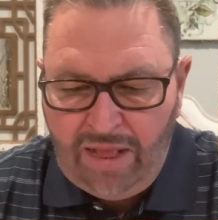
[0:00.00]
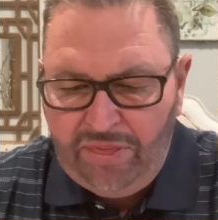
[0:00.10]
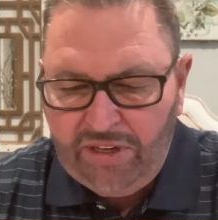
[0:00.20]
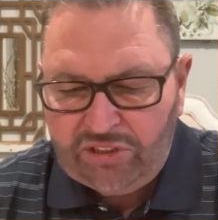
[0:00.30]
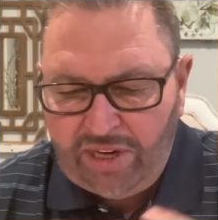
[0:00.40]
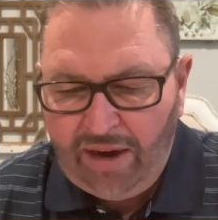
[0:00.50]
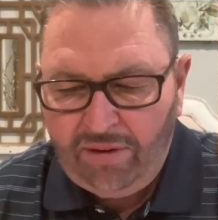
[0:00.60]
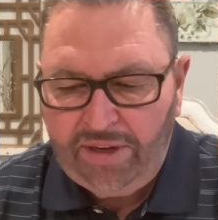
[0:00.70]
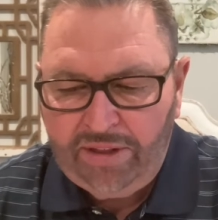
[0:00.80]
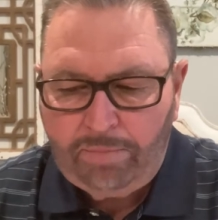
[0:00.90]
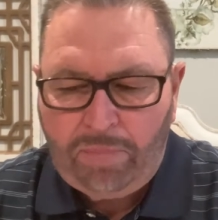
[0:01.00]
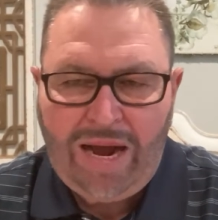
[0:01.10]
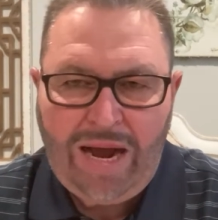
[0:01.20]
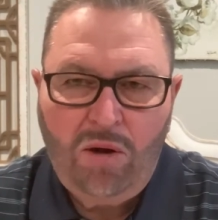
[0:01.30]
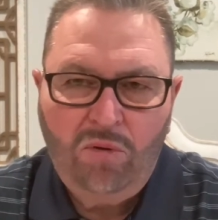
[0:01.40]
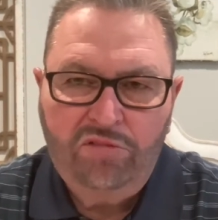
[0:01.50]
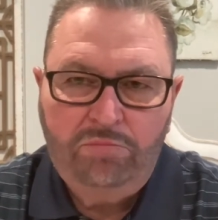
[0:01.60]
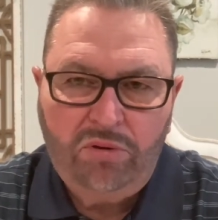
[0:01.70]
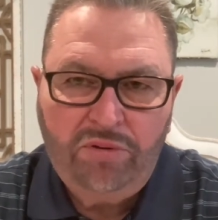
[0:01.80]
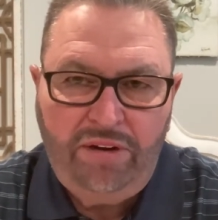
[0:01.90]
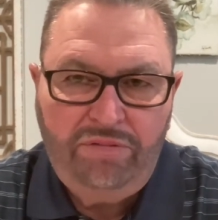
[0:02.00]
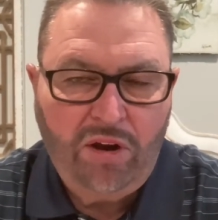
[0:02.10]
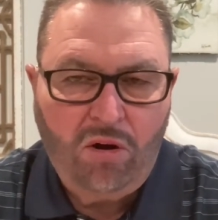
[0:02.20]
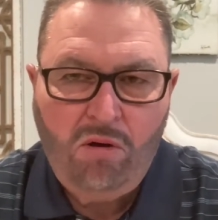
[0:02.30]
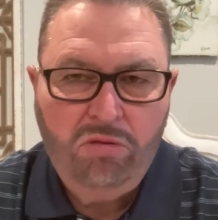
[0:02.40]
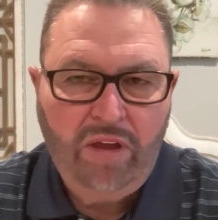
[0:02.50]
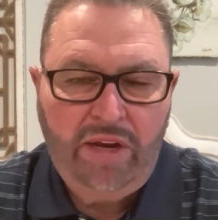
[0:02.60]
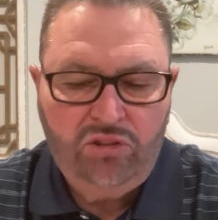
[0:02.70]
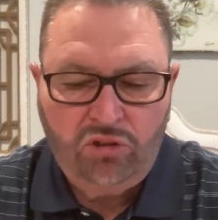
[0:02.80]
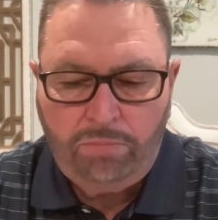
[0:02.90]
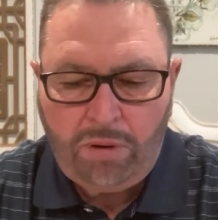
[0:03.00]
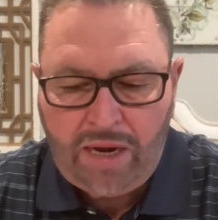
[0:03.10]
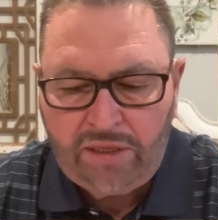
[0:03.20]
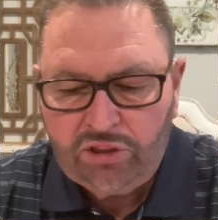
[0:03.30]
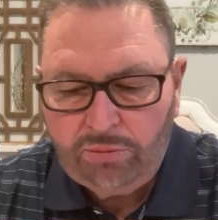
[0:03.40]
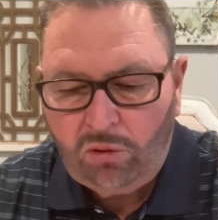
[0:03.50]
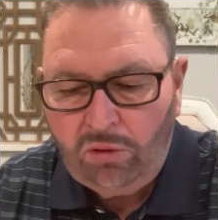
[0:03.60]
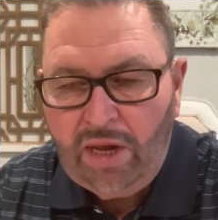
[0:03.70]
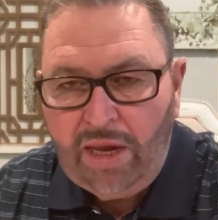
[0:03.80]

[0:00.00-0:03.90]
this area, the power of belief that all things are possible,